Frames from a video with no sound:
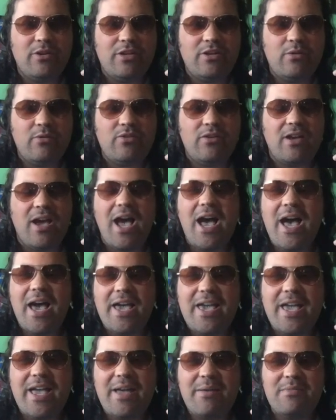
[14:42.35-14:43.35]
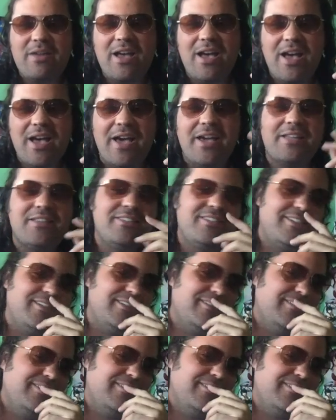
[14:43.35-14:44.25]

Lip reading: And I was like, I am not.